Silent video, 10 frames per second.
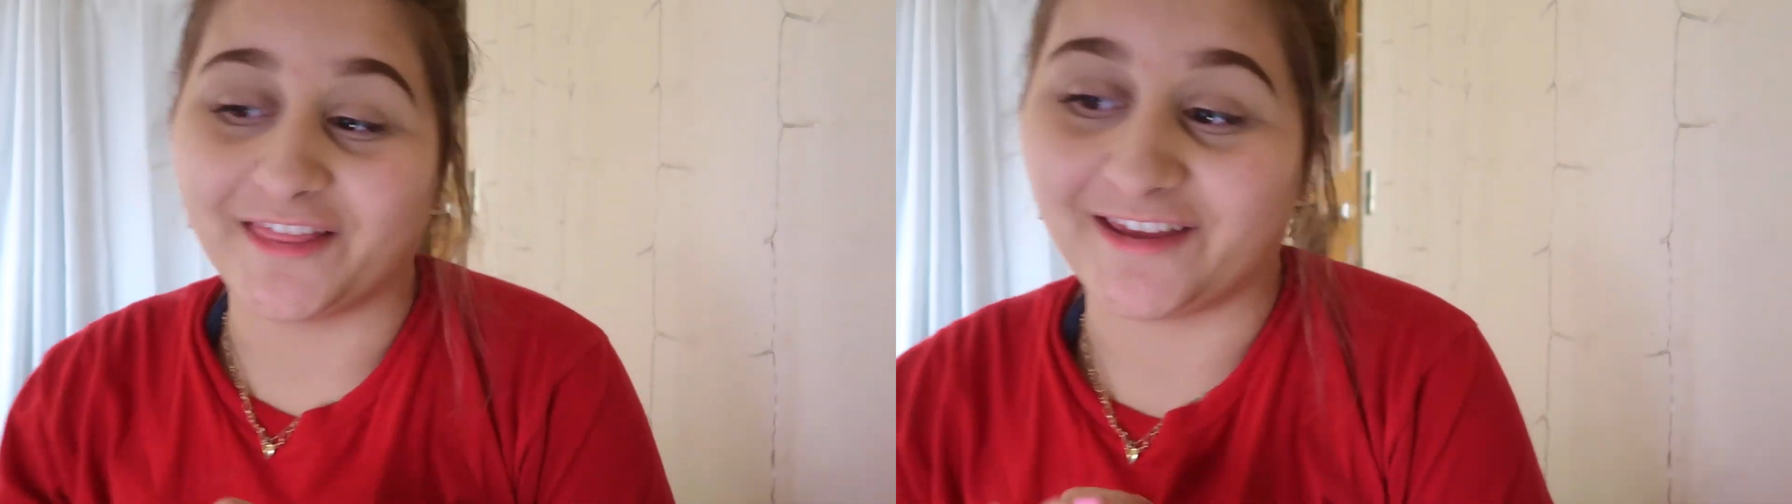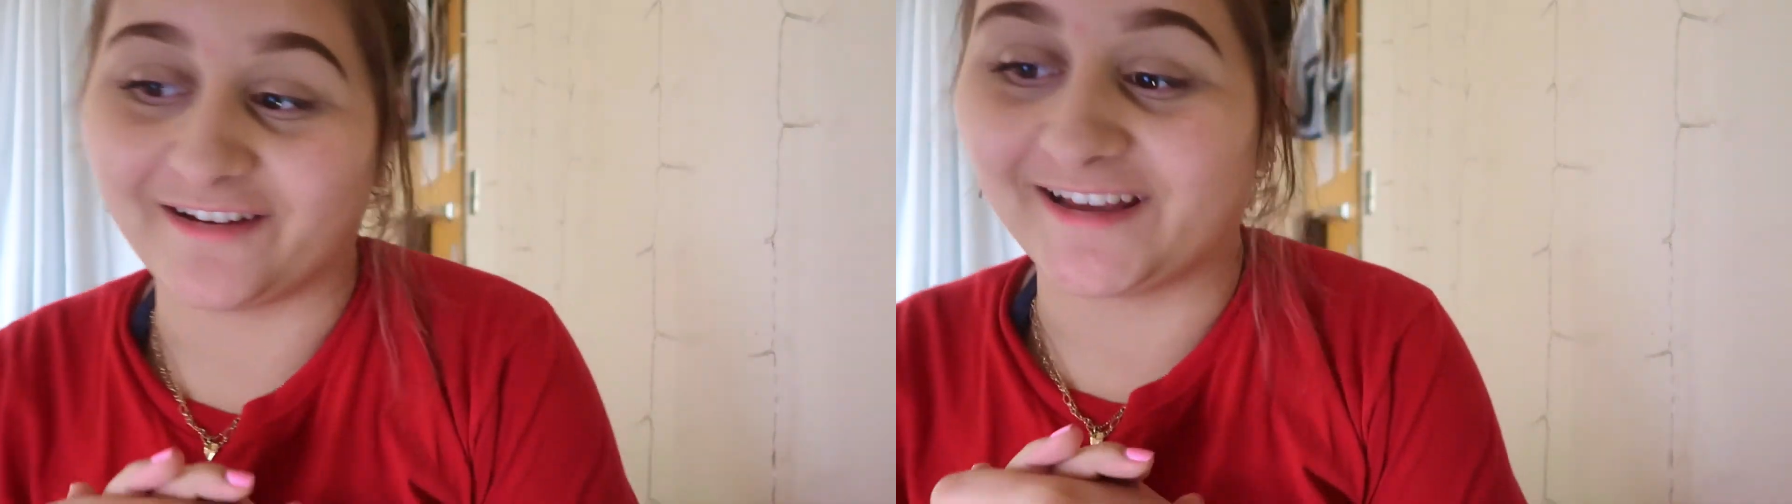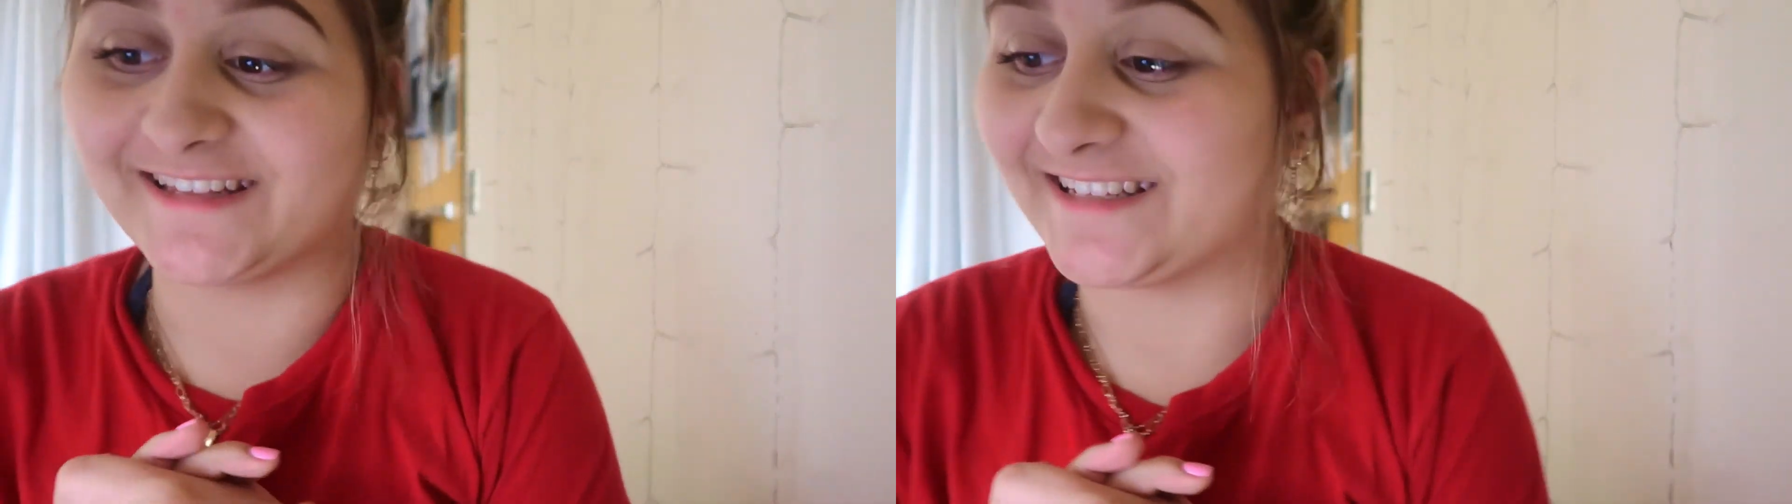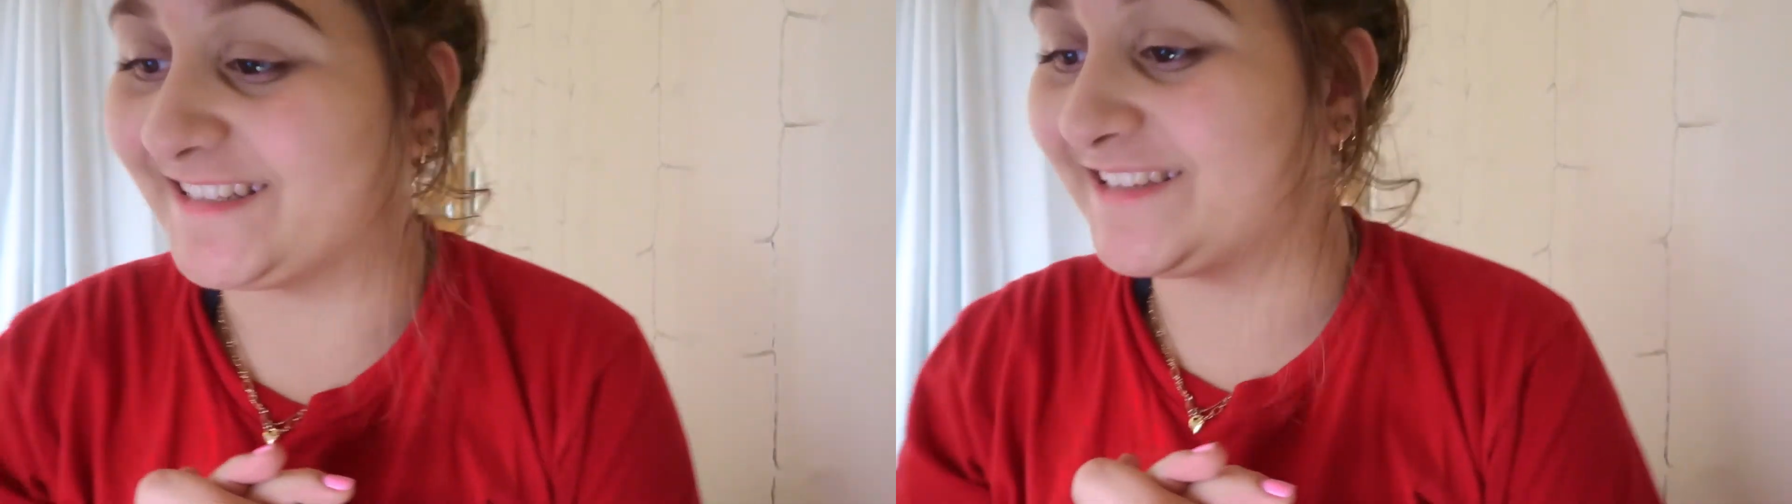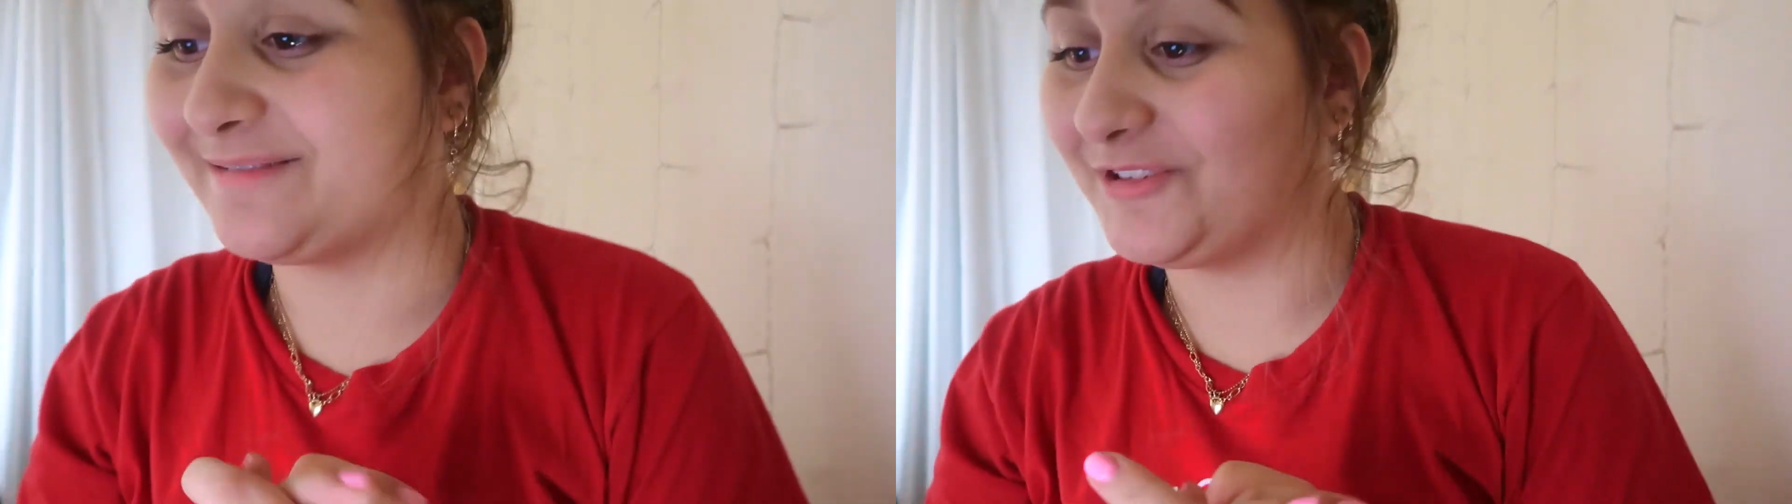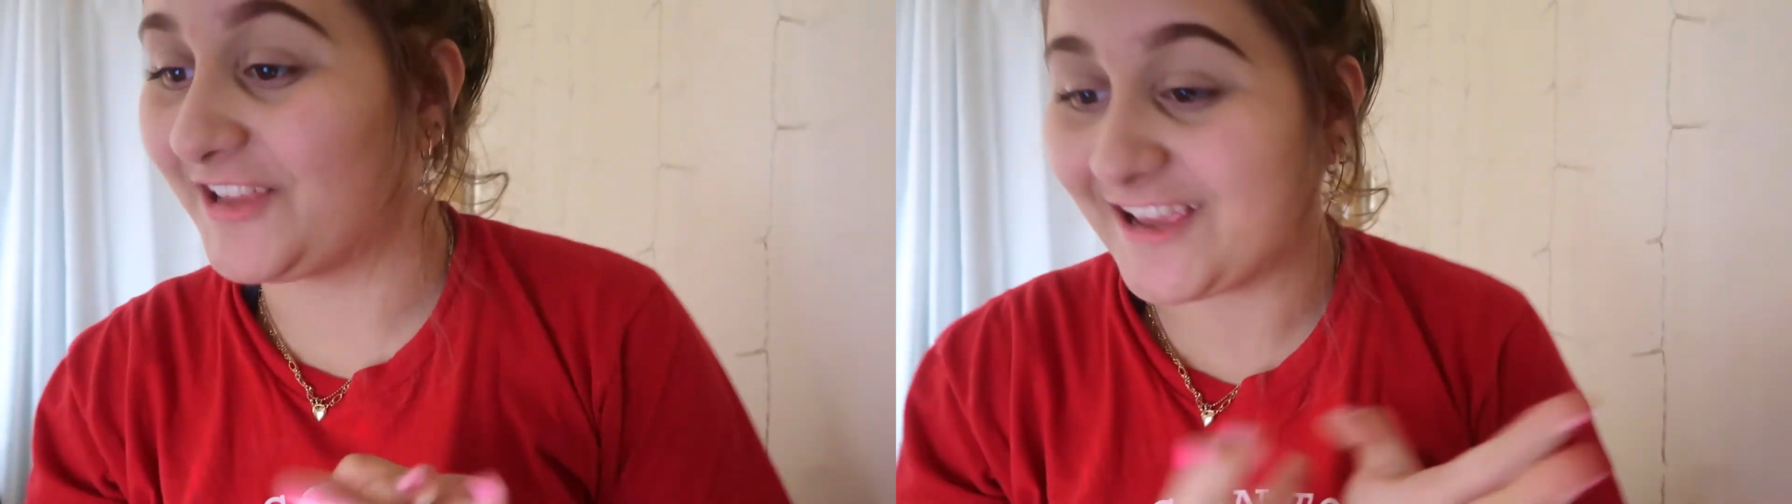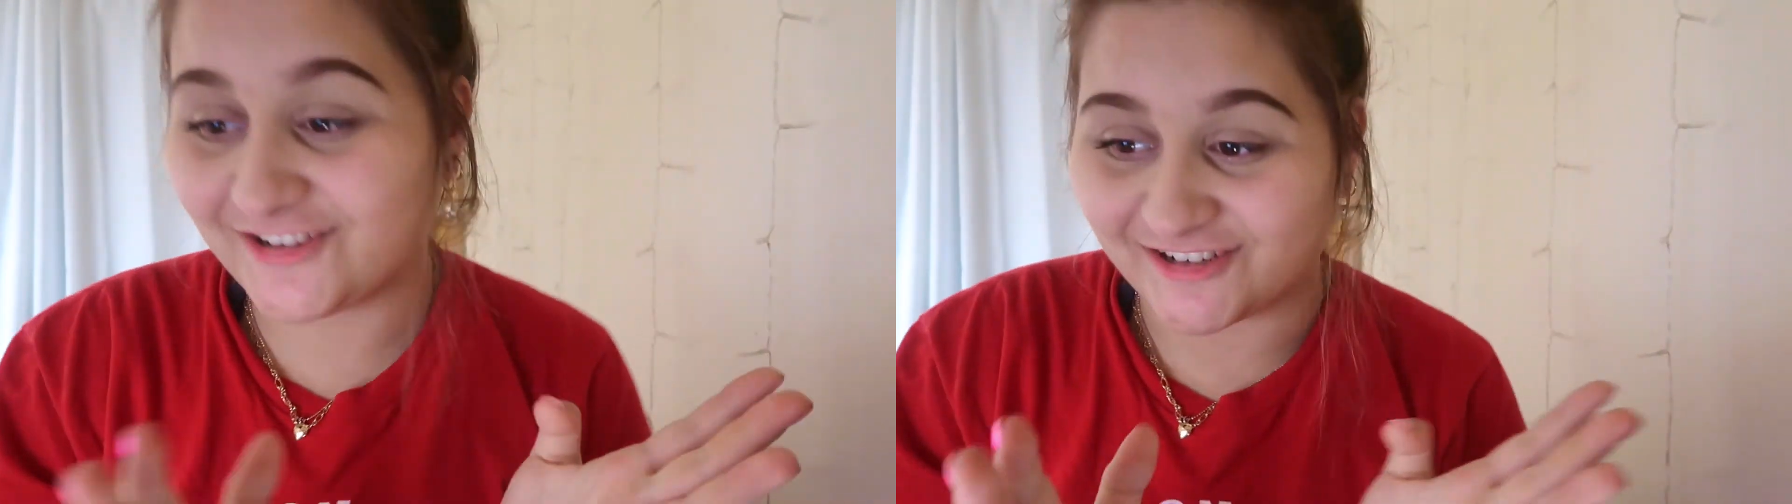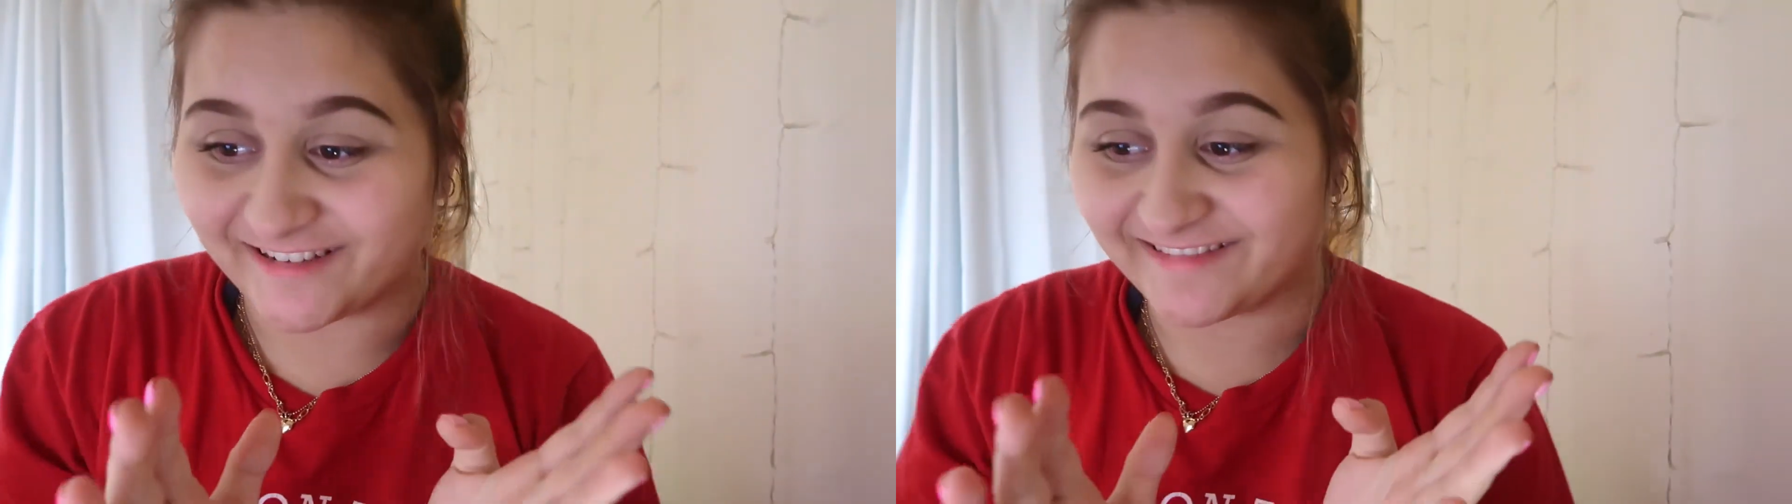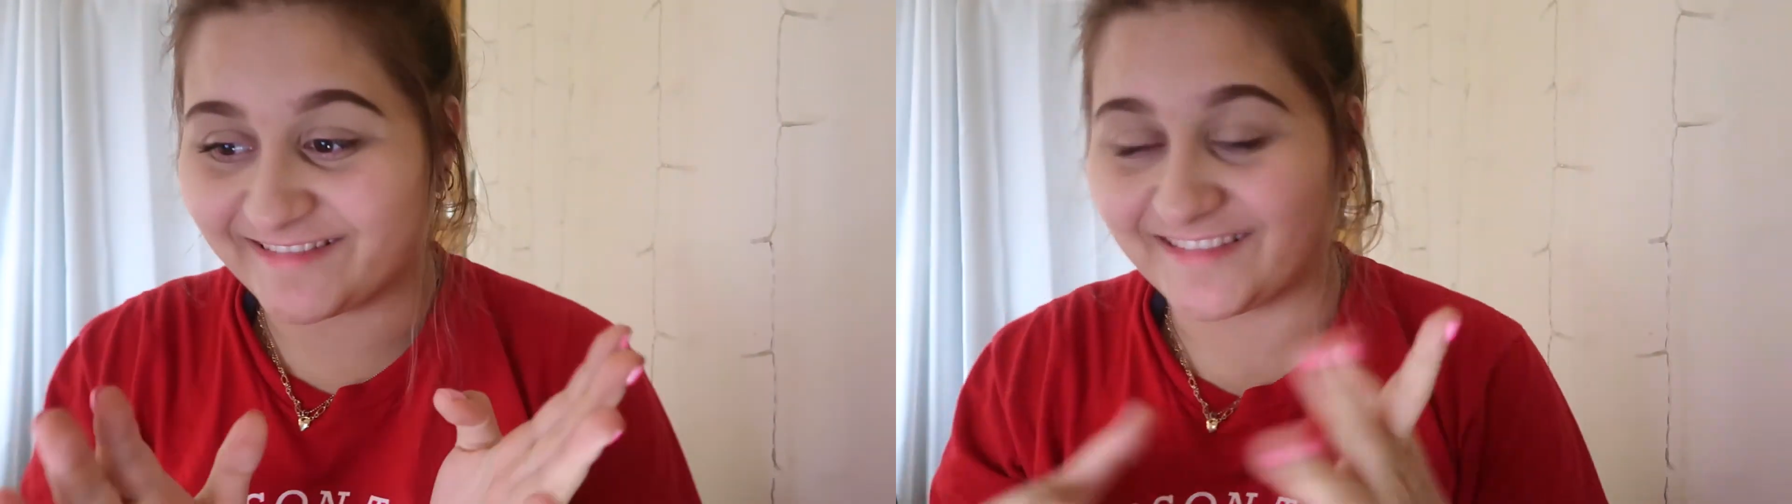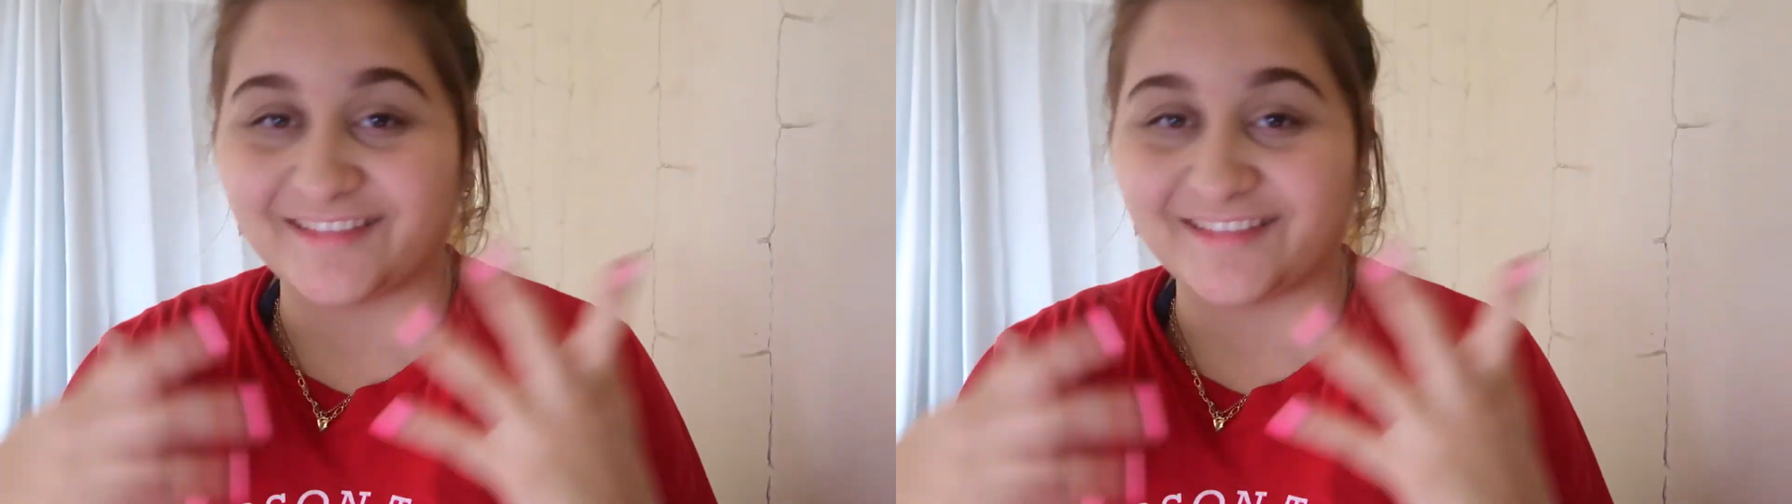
theories in communication.